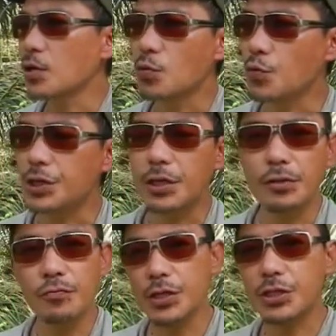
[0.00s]
We
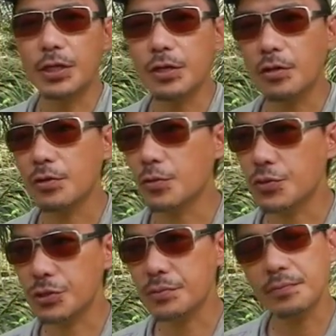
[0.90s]
didn't reach any
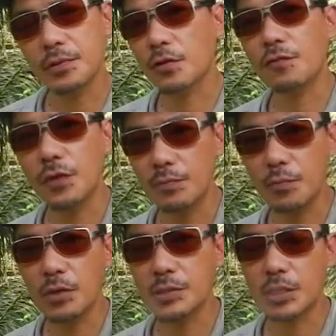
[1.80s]
conclusion, not firm
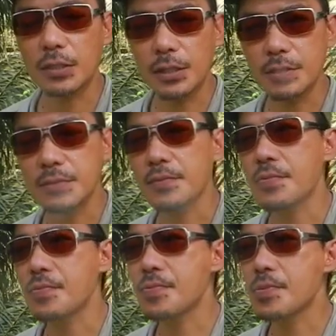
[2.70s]
ones at least.
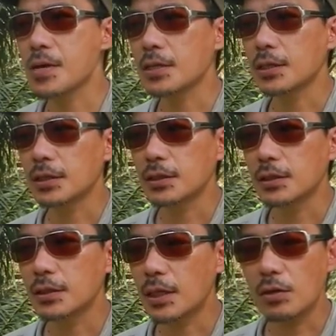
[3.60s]

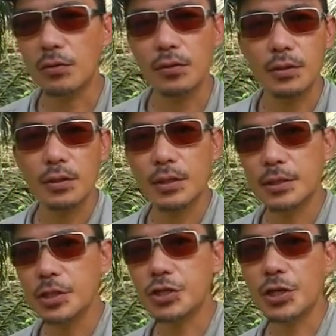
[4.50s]
Now,
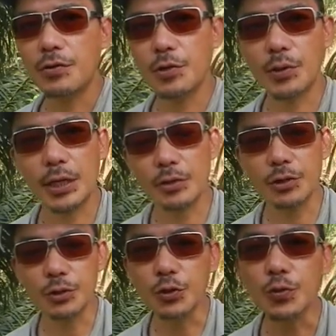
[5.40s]
in this sharing, what I'm going
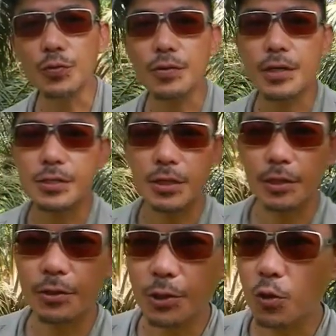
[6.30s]
to do is I'm
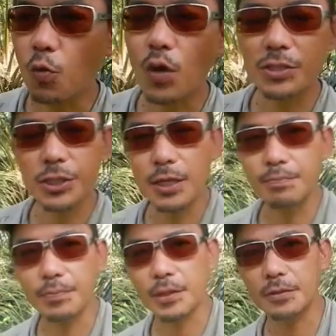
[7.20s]
going to go one step
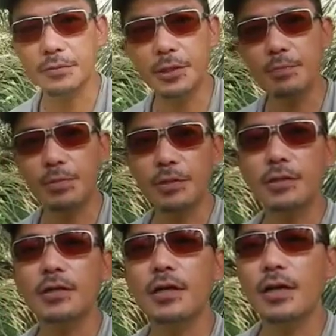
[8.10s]
deeper.
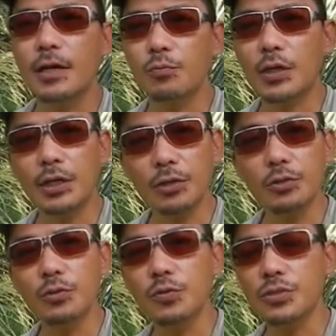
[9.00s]
And what I'm going
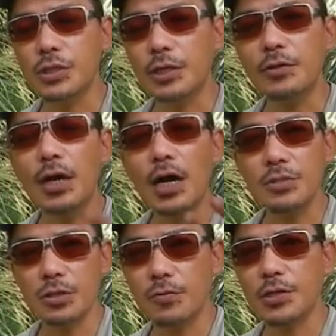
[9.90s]
to do is I'm going to
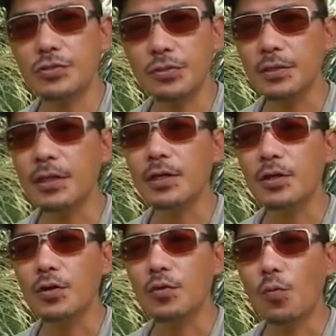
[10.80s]
ask the question,
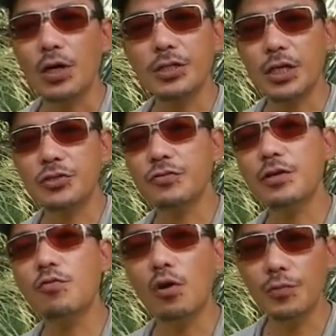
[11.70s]
what is
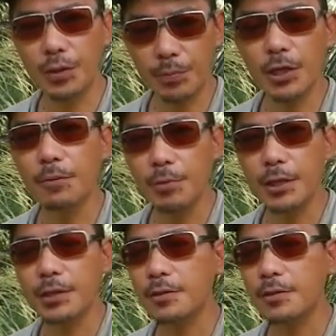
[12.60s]
actually wrong with the PAP?